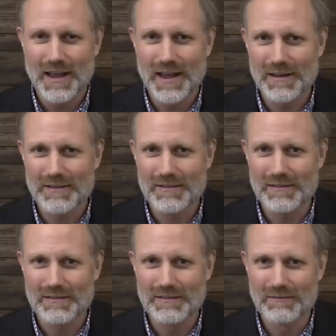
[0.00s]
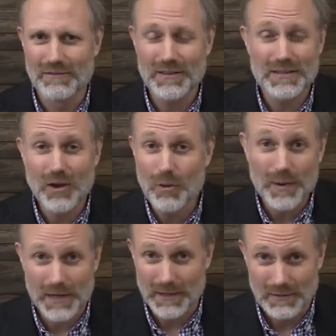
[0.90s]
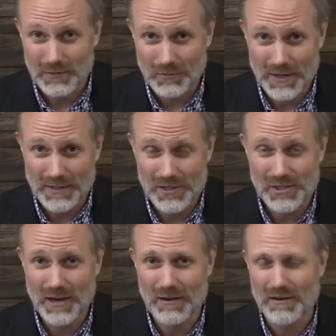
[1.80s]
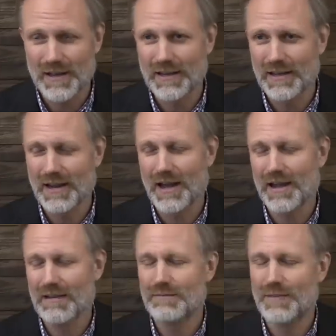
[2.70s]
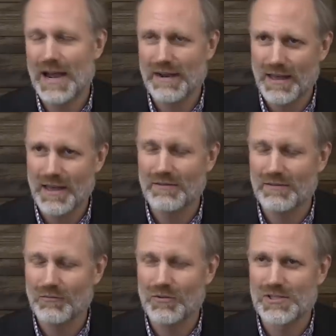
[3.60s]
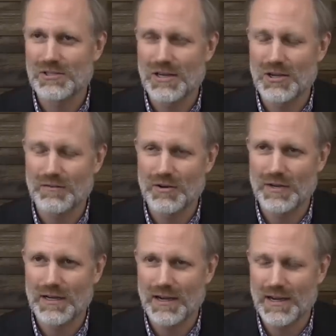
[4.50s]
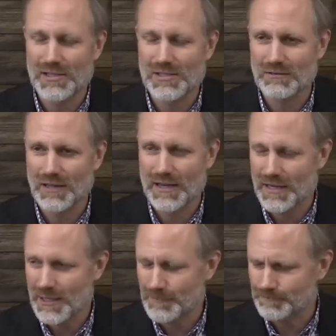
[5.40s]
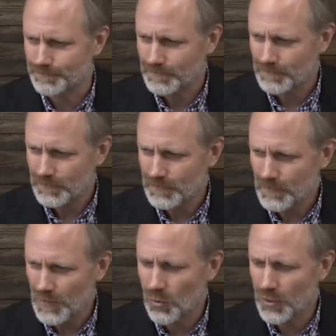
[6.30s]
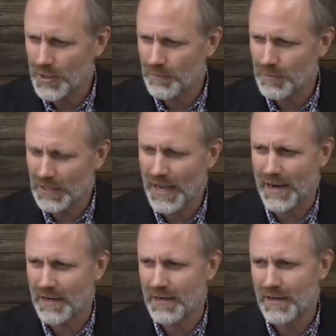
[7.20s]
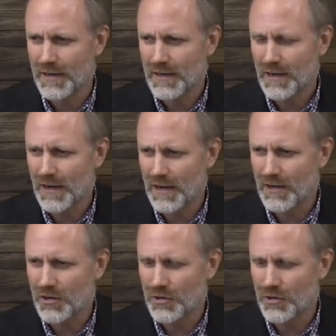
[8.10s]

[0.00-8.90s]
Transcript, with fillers: and really nobody went to jail. And, and I, back then, was interviewing guys like um, William Black. Uh,